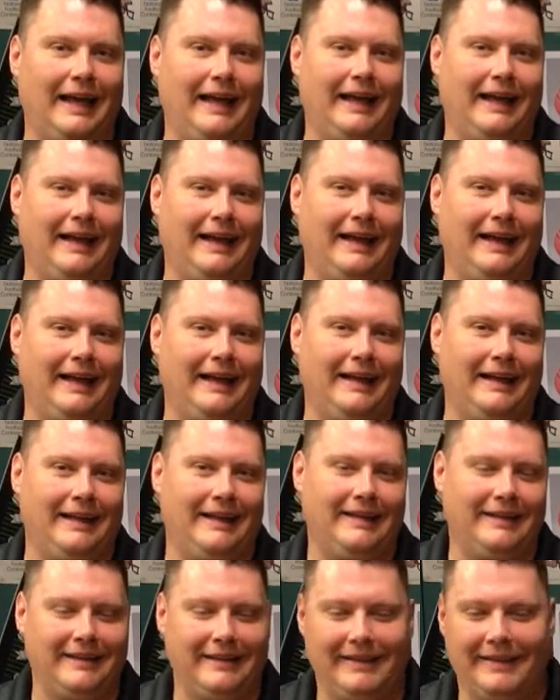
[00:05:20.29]

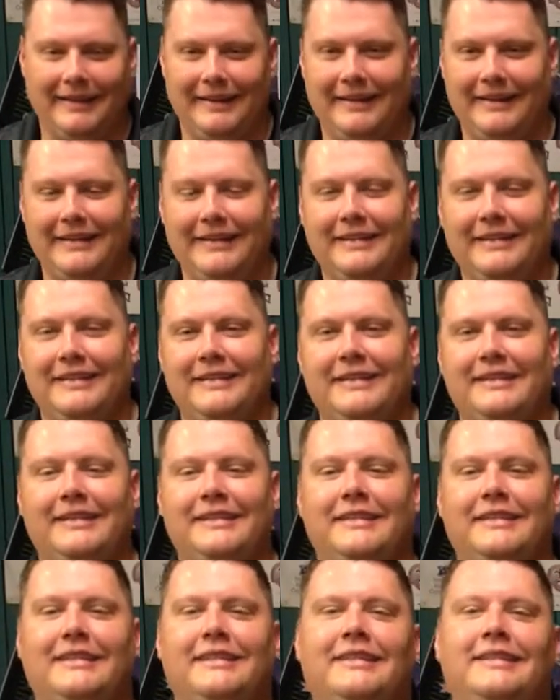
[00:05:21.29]

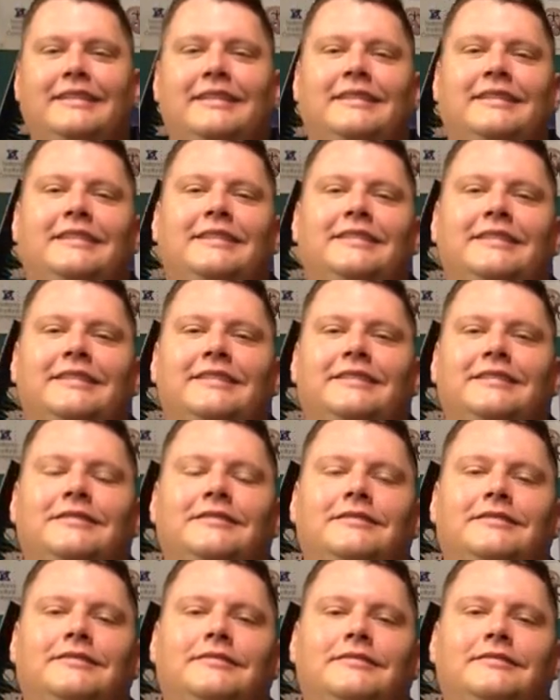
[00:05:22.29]

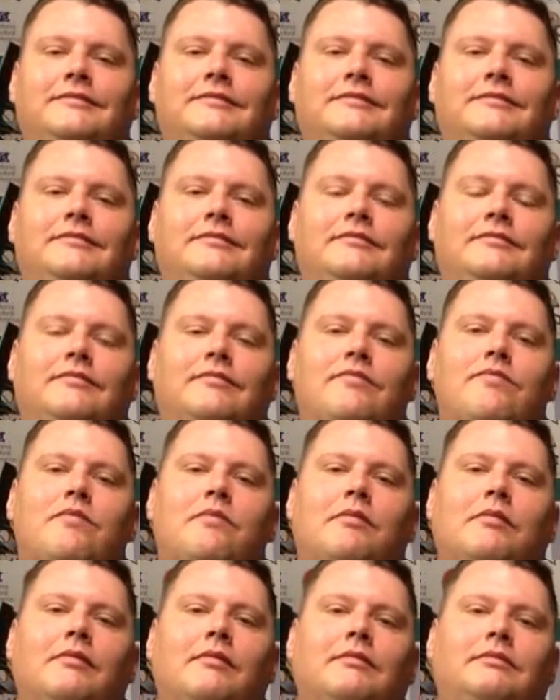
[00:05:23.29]

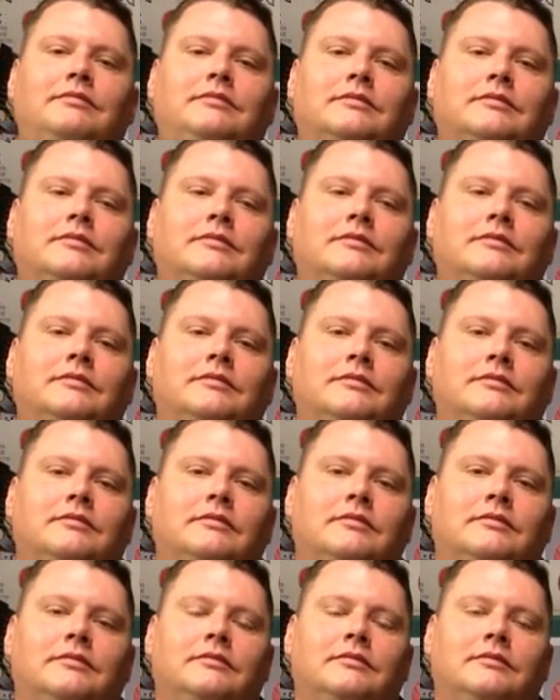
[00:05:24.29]

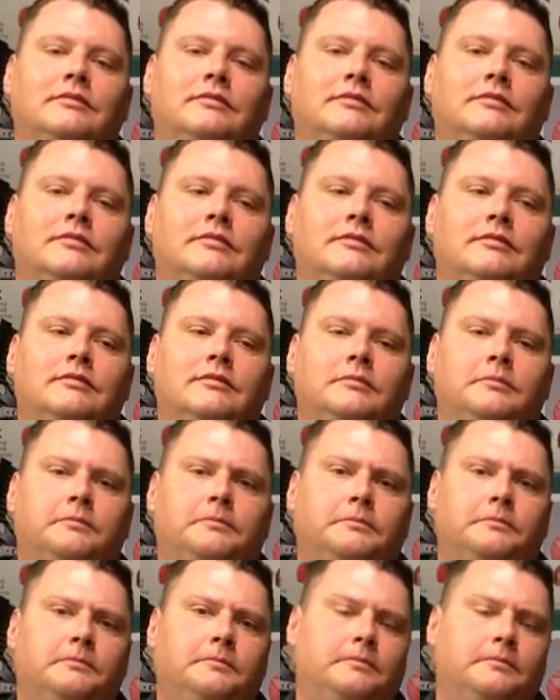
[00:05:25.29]
(silent)